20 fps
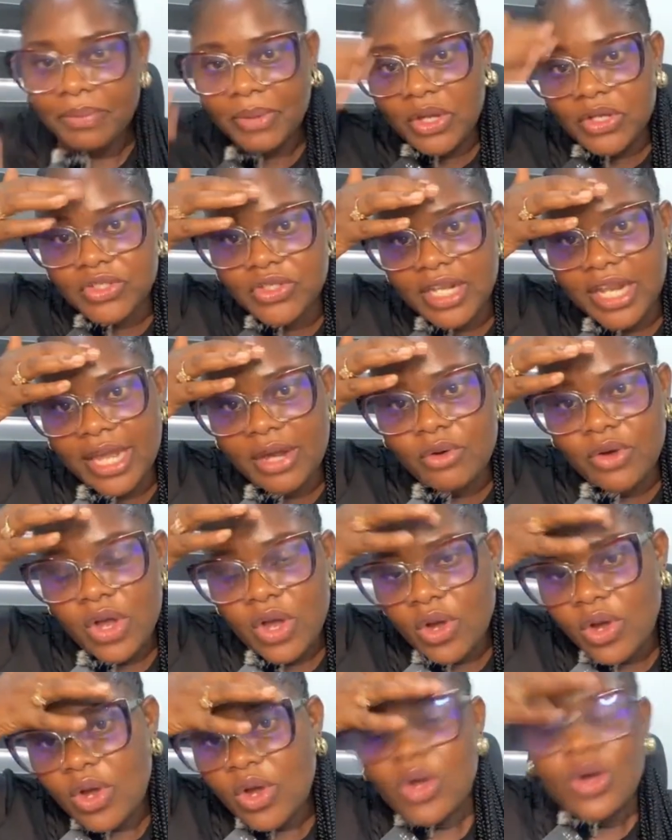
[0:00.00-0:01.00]
Because you're like,
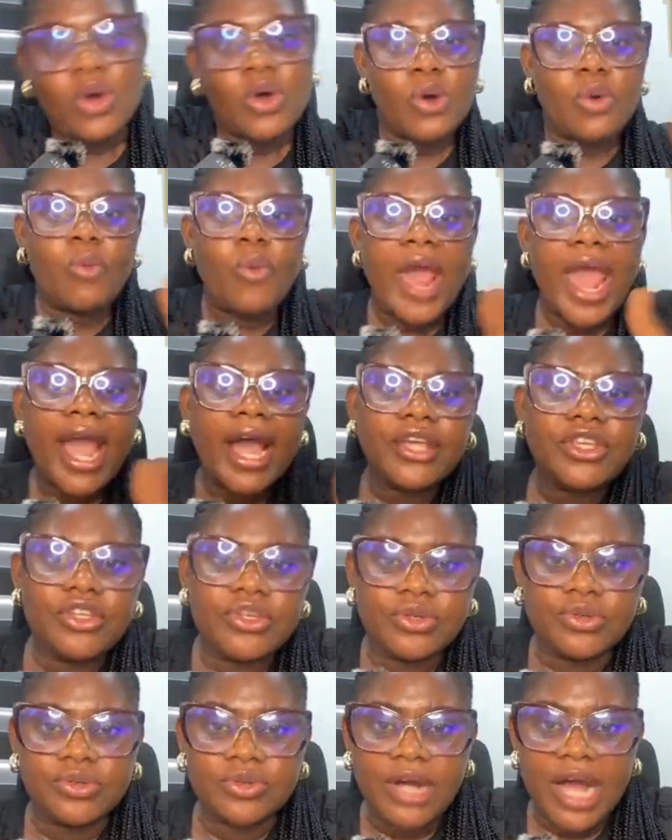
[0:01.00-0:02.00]
where are
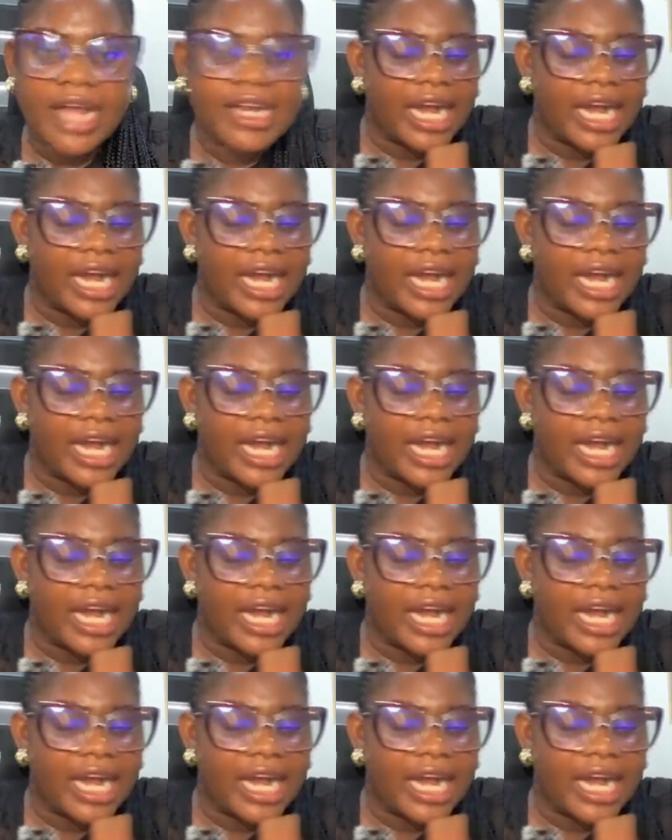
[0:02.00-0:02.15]
you?